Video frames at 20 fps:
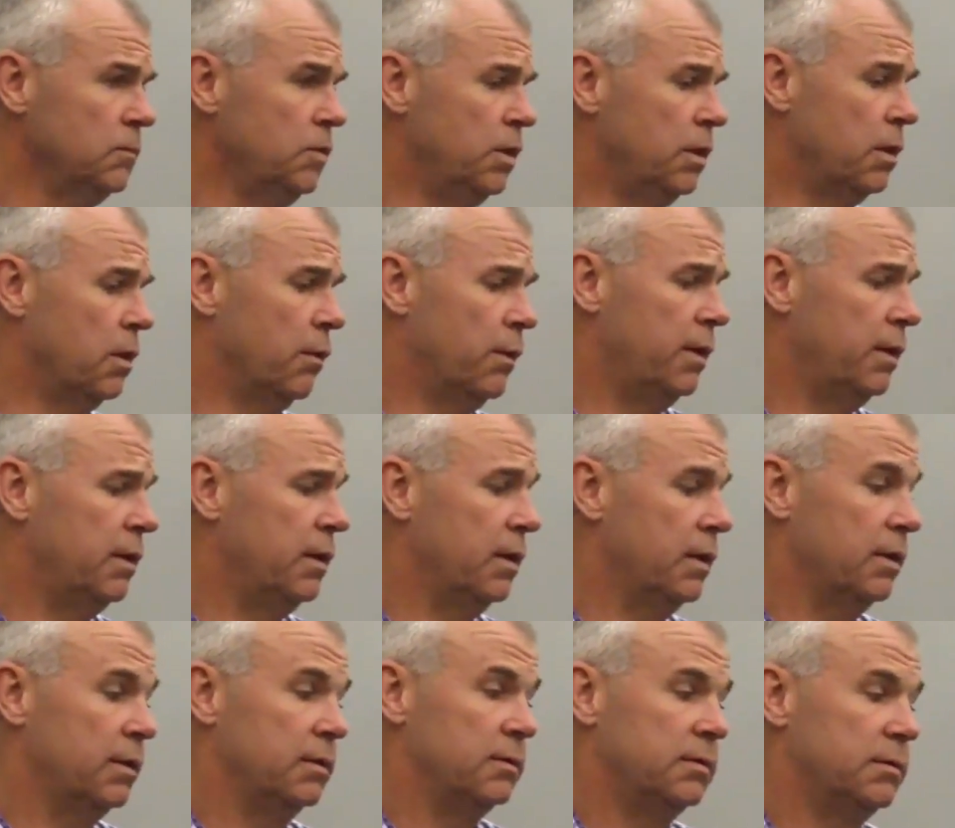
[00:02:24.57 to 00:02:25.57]
You know, he
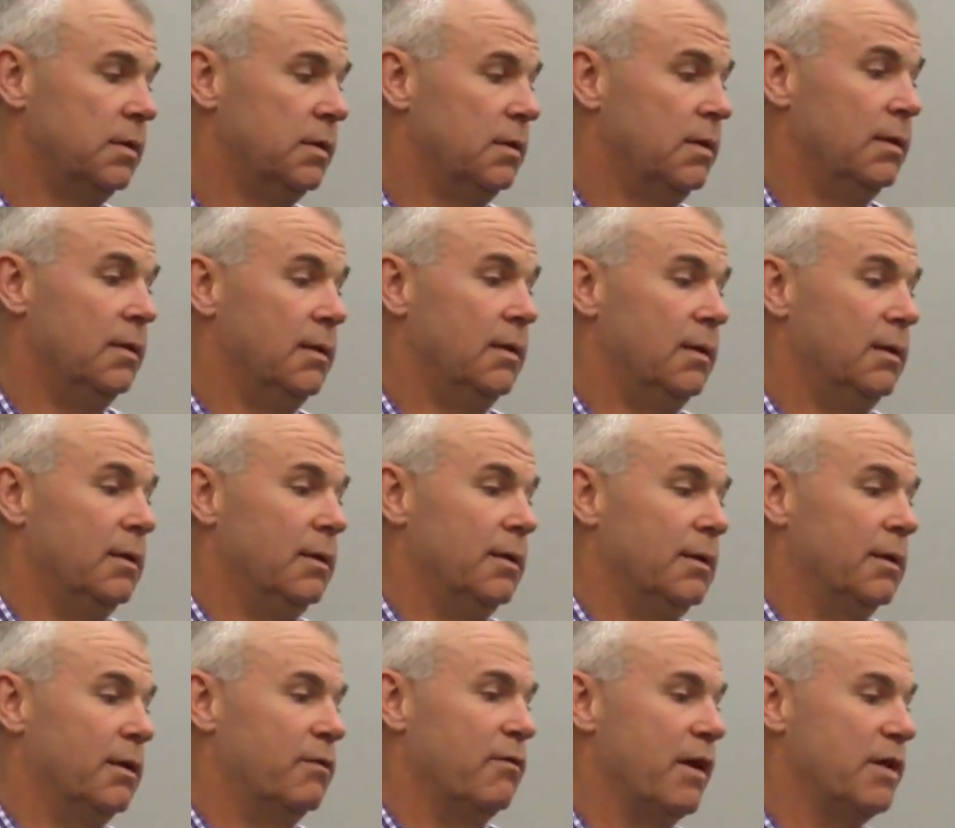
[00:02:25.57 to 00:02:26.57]
uh,
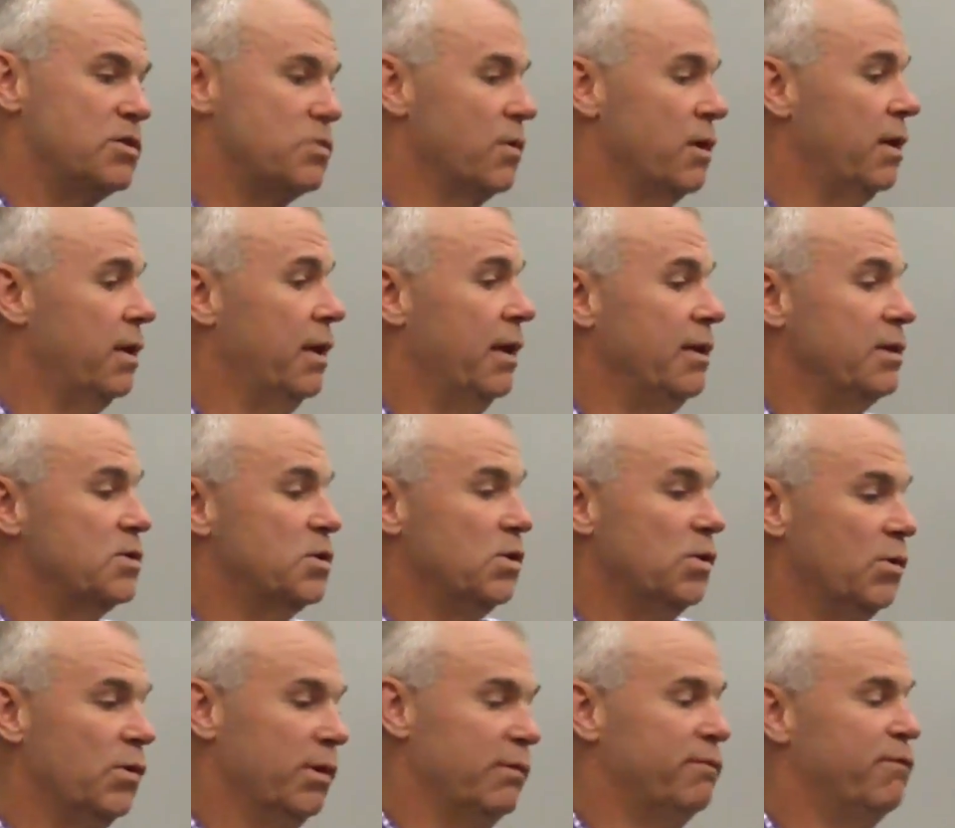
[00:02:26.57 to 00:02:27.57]
graduated high
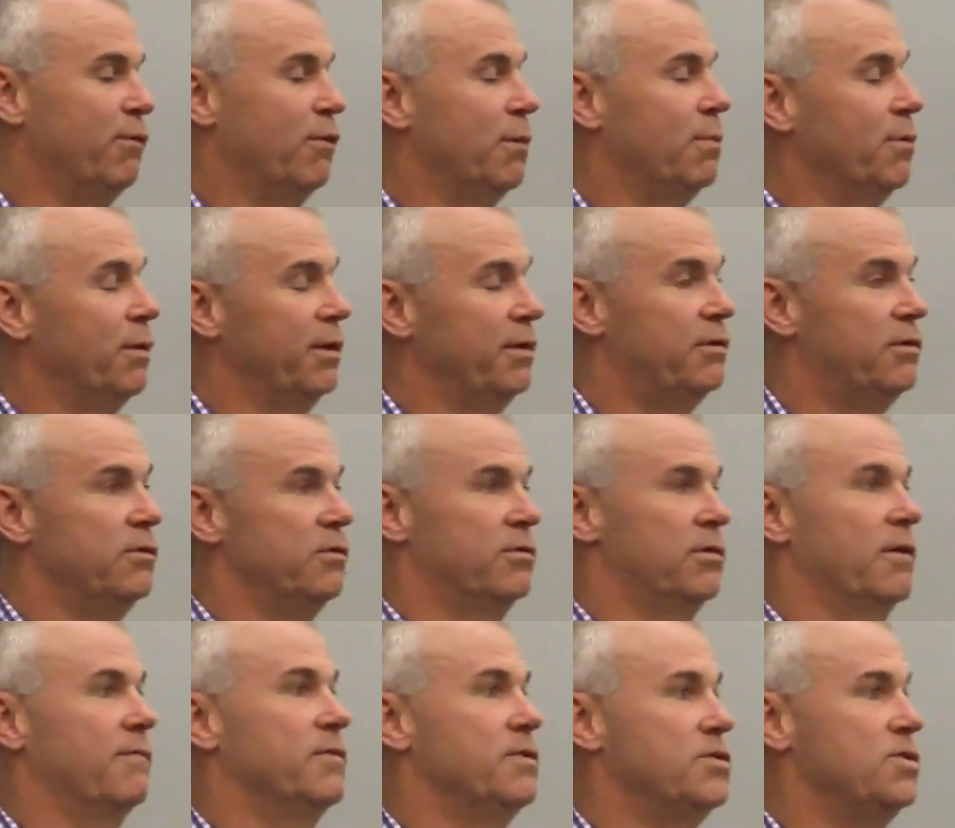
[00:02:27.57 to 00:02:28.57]
school with a four point two
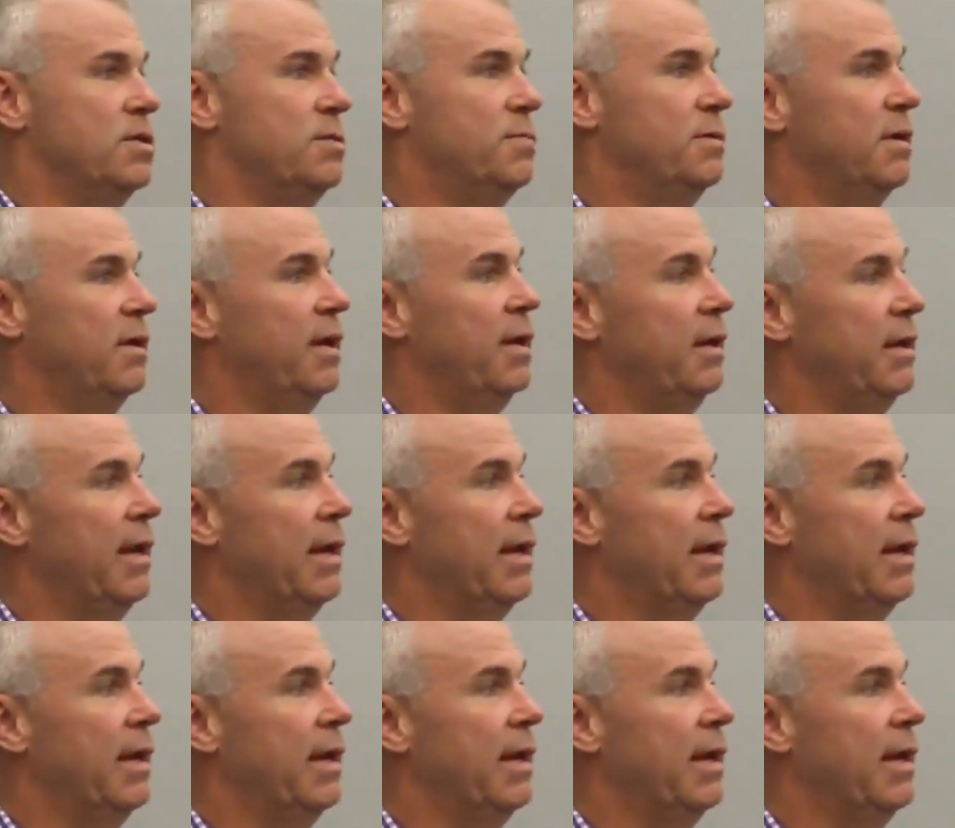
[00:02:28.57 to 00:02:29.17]
seven G P A,